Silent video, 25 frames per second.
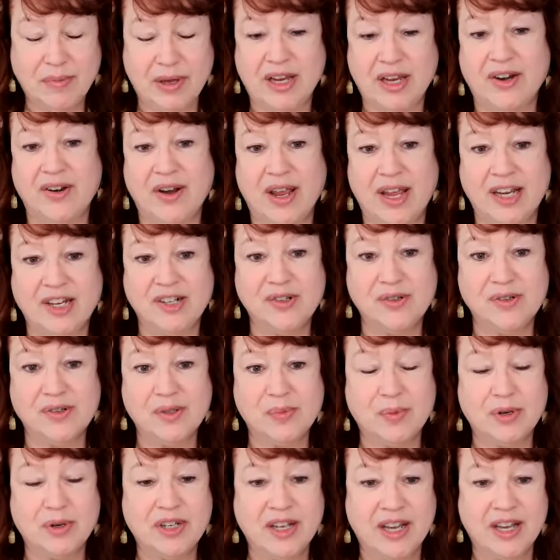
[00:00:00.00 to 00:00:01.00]
May your
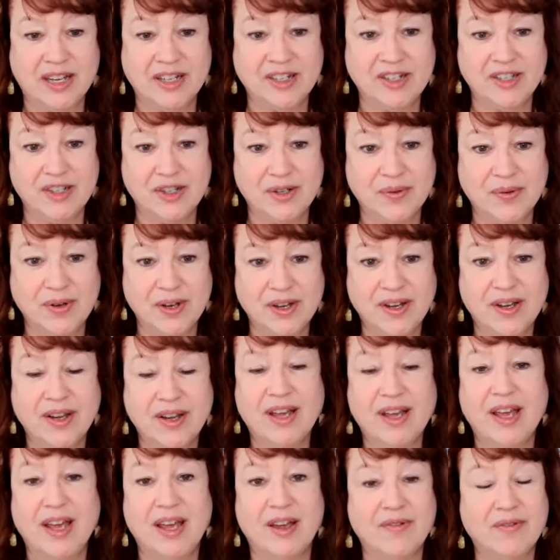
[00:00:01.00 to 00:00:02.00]
angels protect you
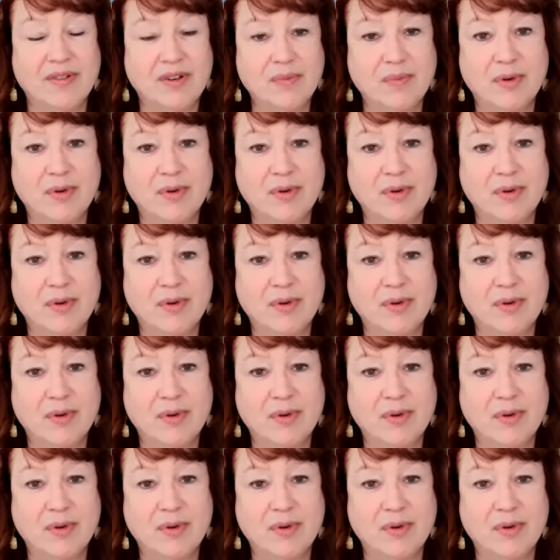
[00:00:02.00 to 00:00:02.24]
every